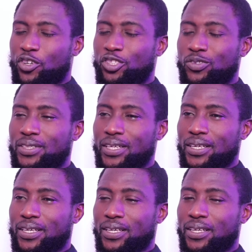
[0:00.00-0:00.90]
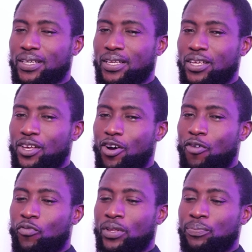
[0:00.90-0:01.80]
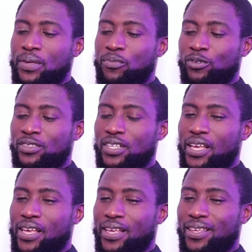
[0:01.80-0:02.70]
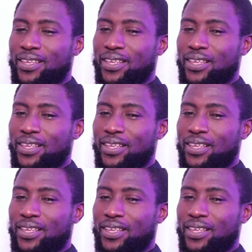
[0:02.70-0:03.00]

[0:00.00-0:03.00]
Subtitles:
What do you think of when people say,